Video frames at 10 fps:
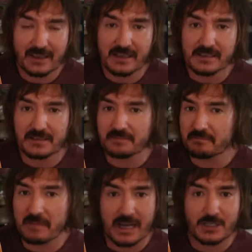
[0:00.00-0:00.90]
is
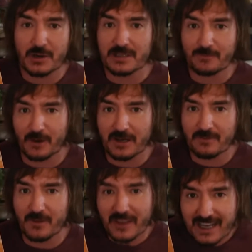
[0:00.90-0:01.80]
my choice
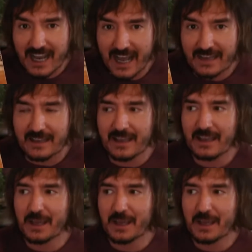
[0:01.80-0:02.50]
for the cut.